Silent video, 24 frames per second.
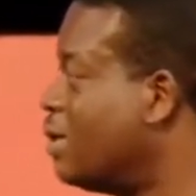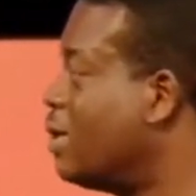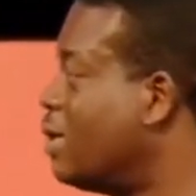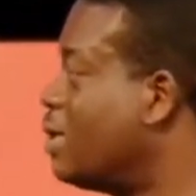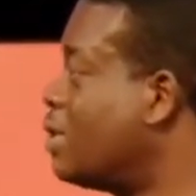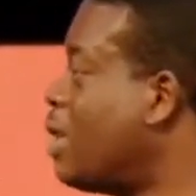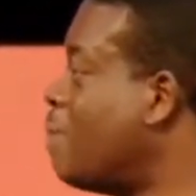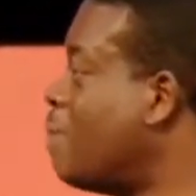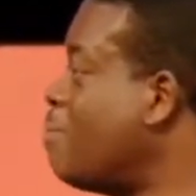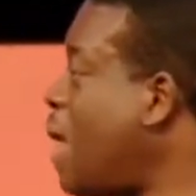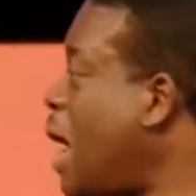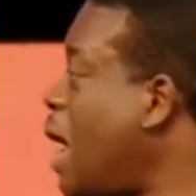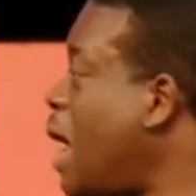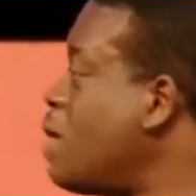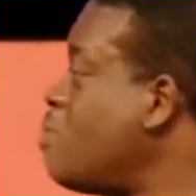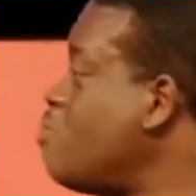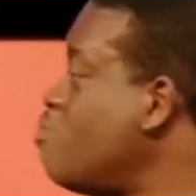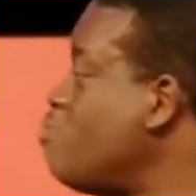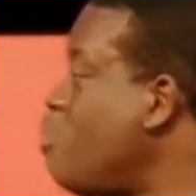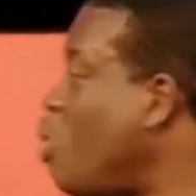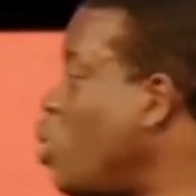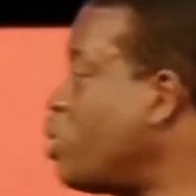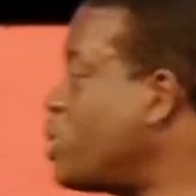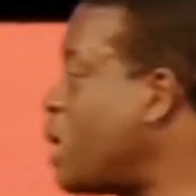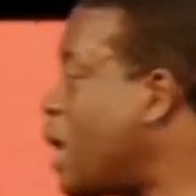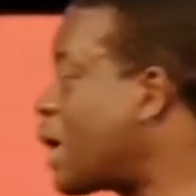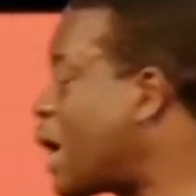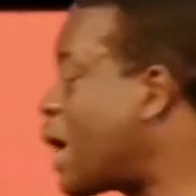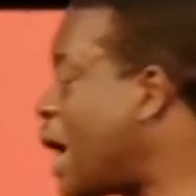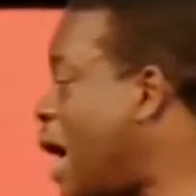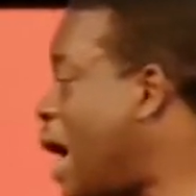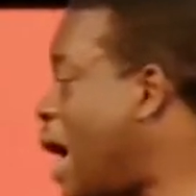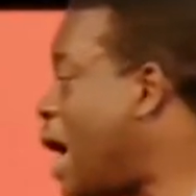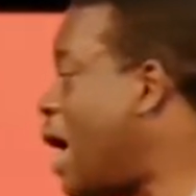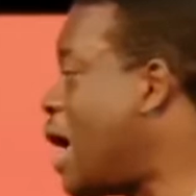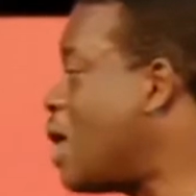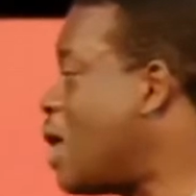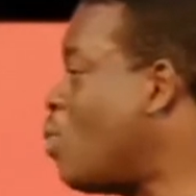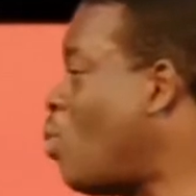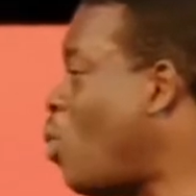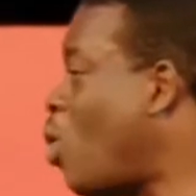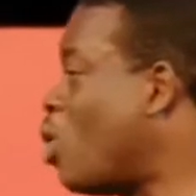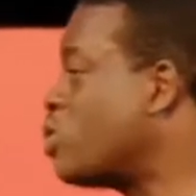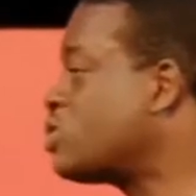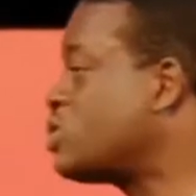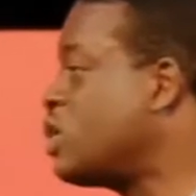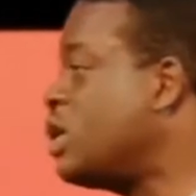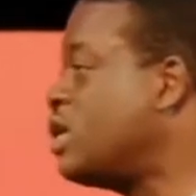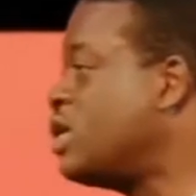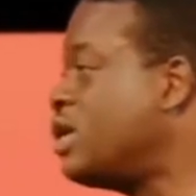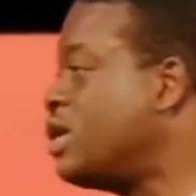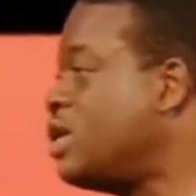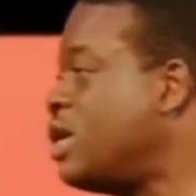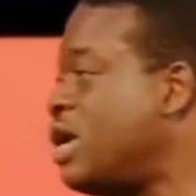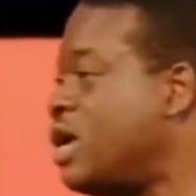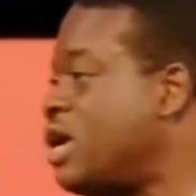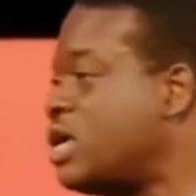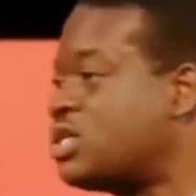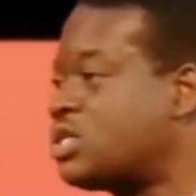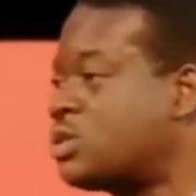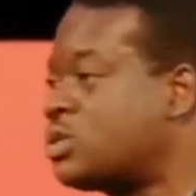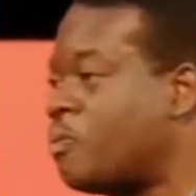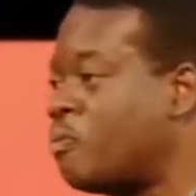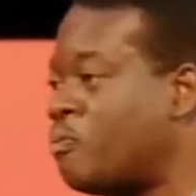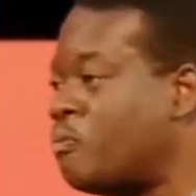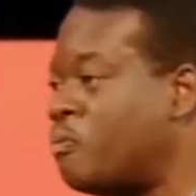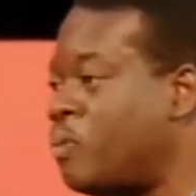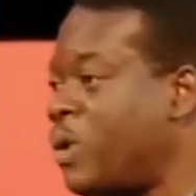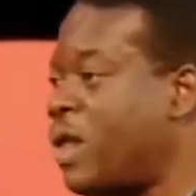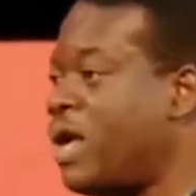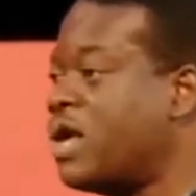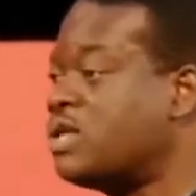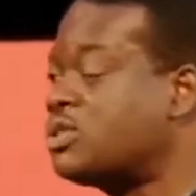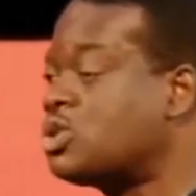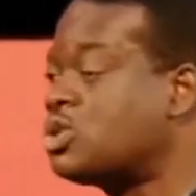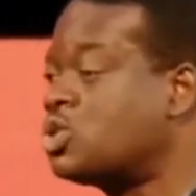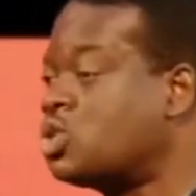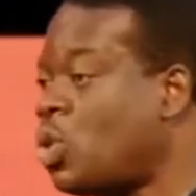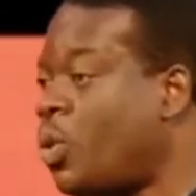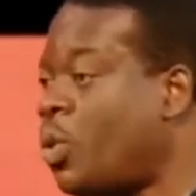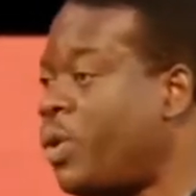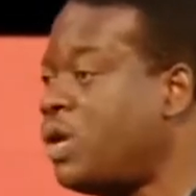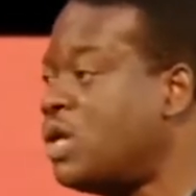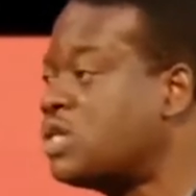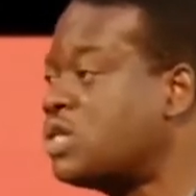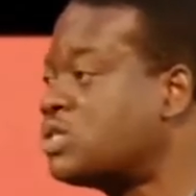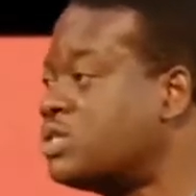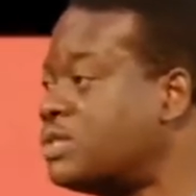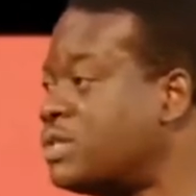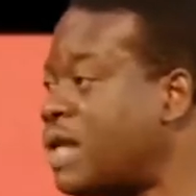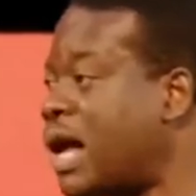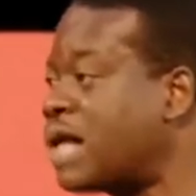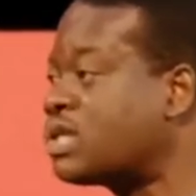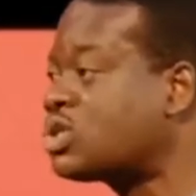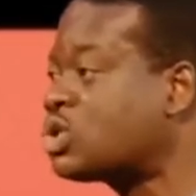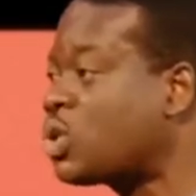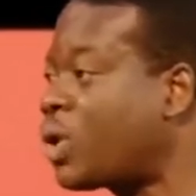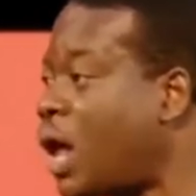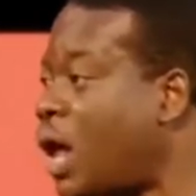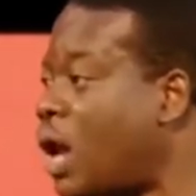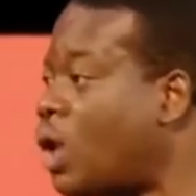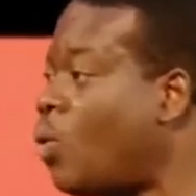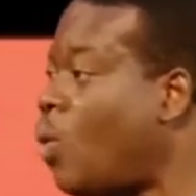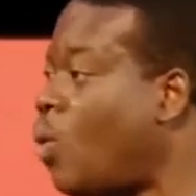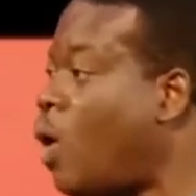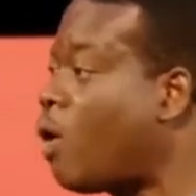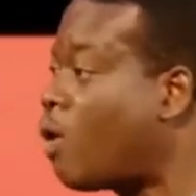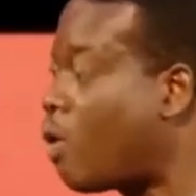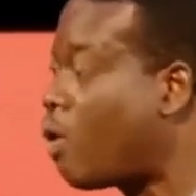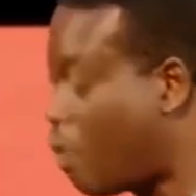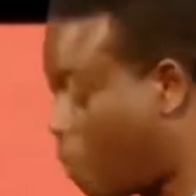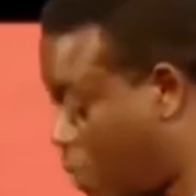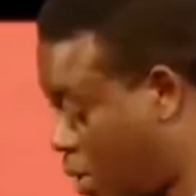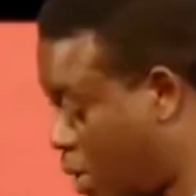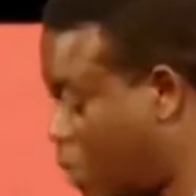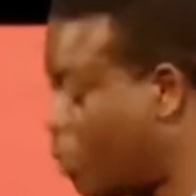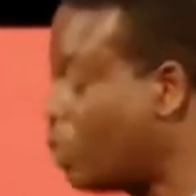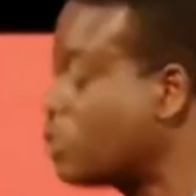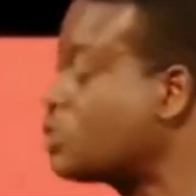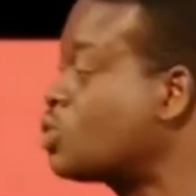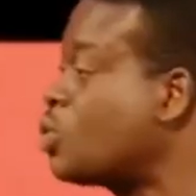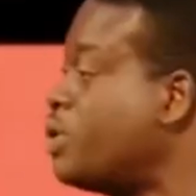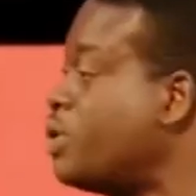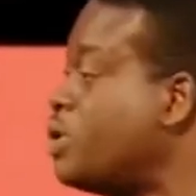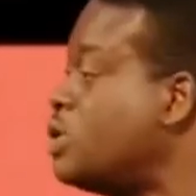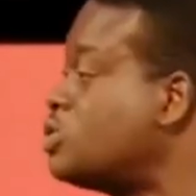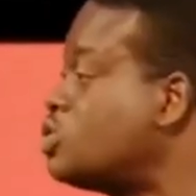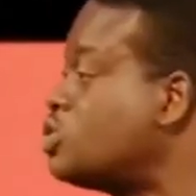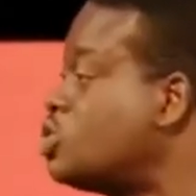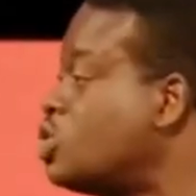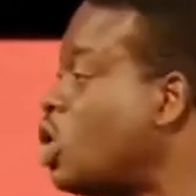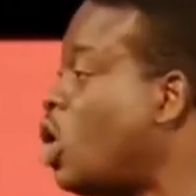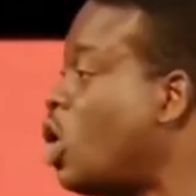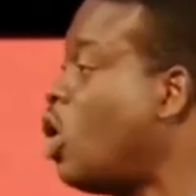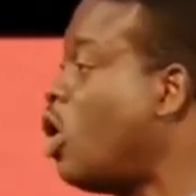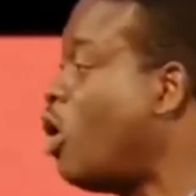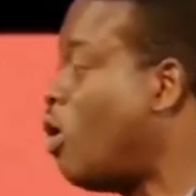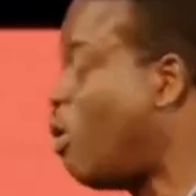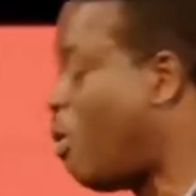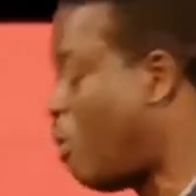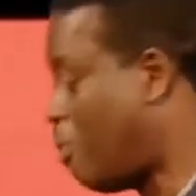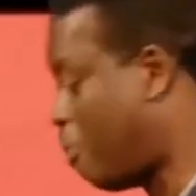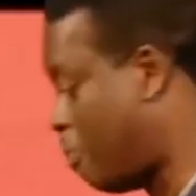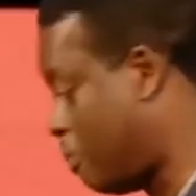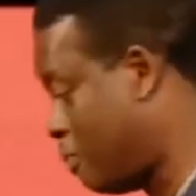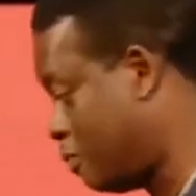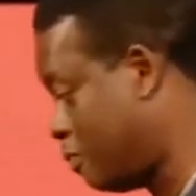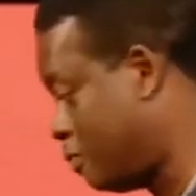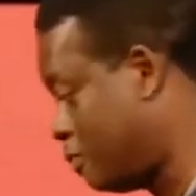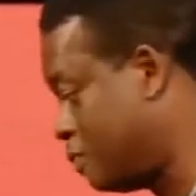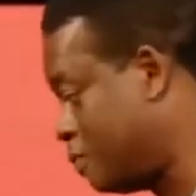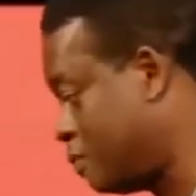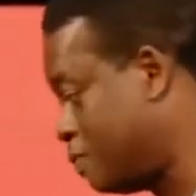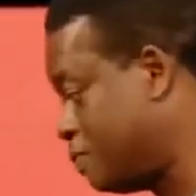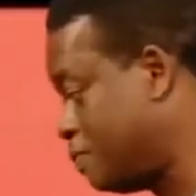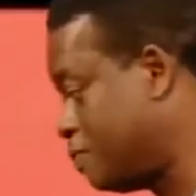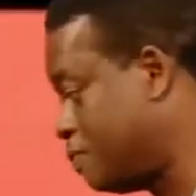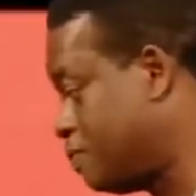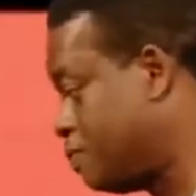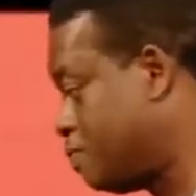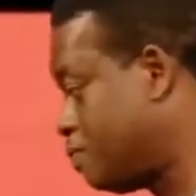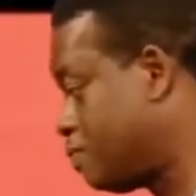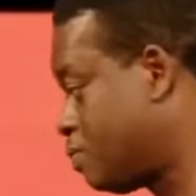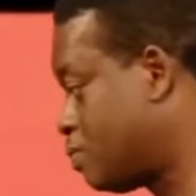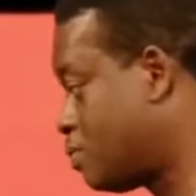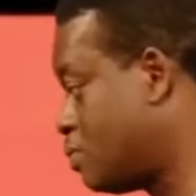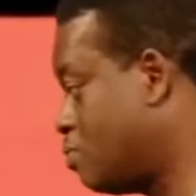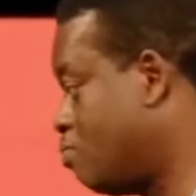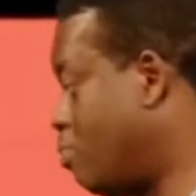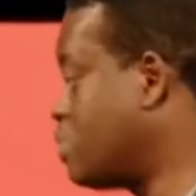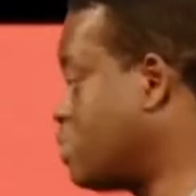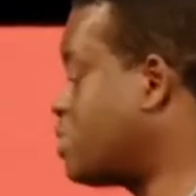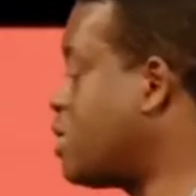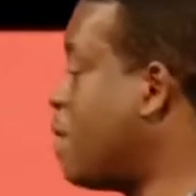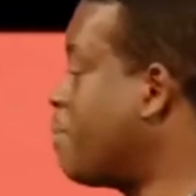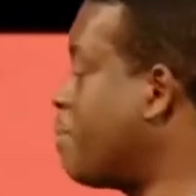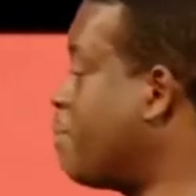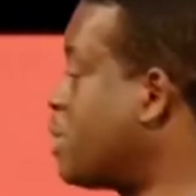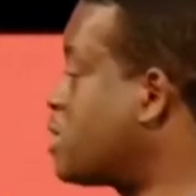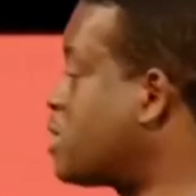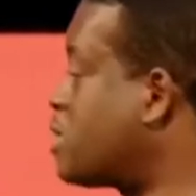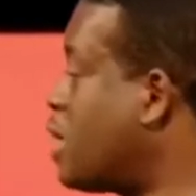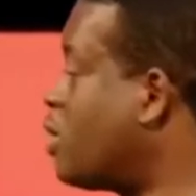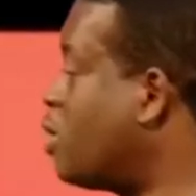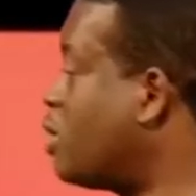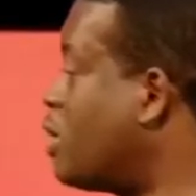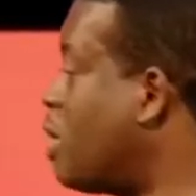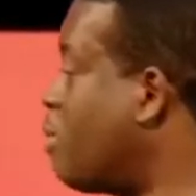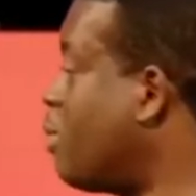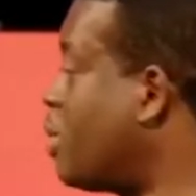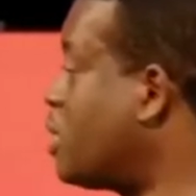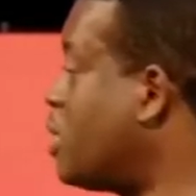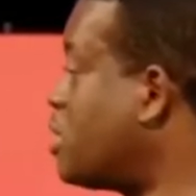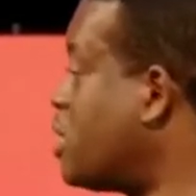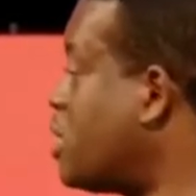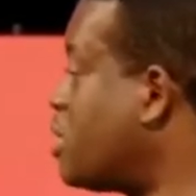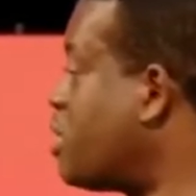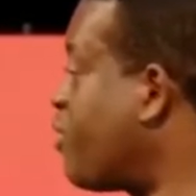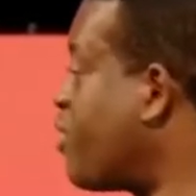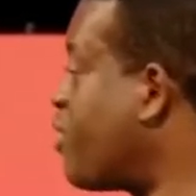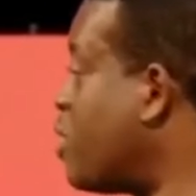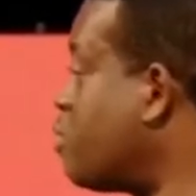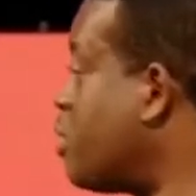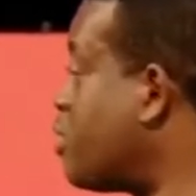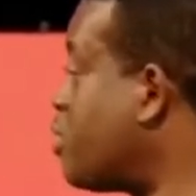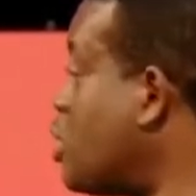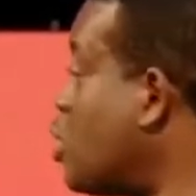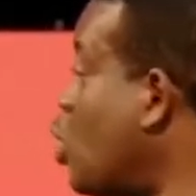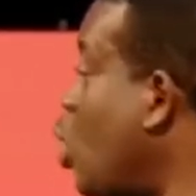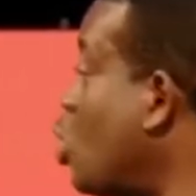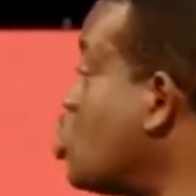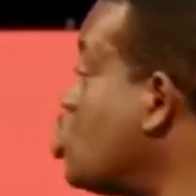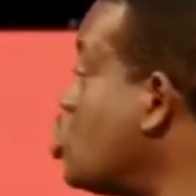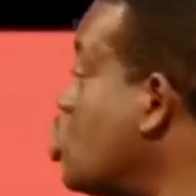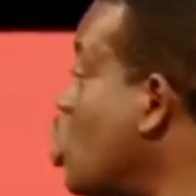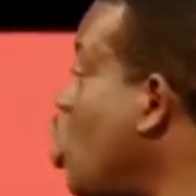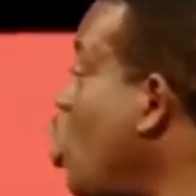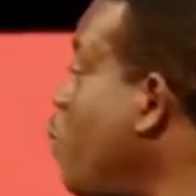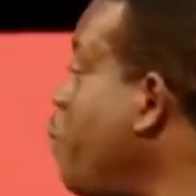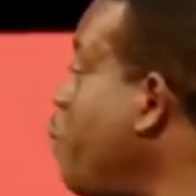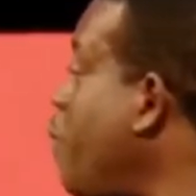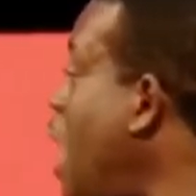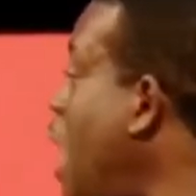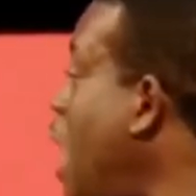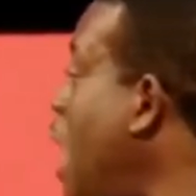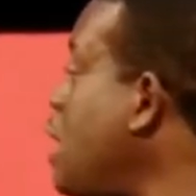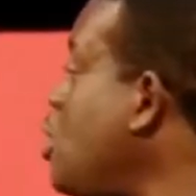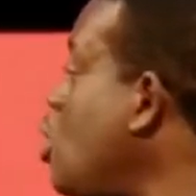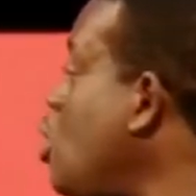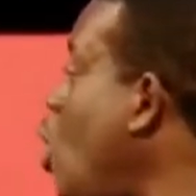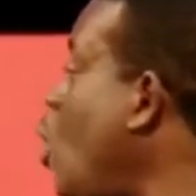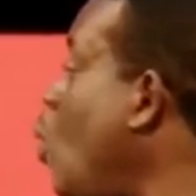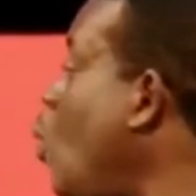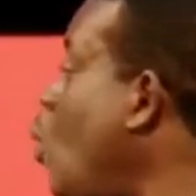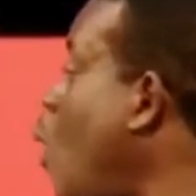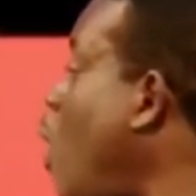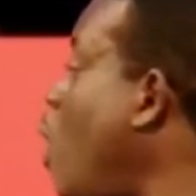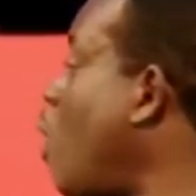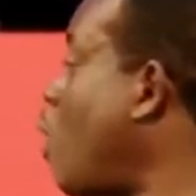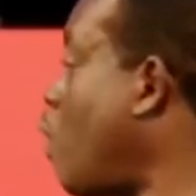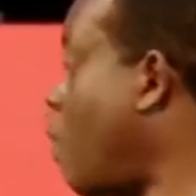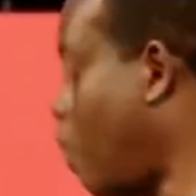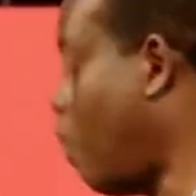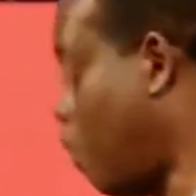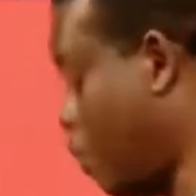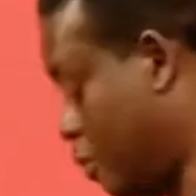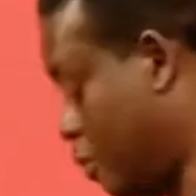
The man Mordecai was in his place doing his natural work, he was doing his job. Please help me tell your neighbor there's a difference between your job and your work.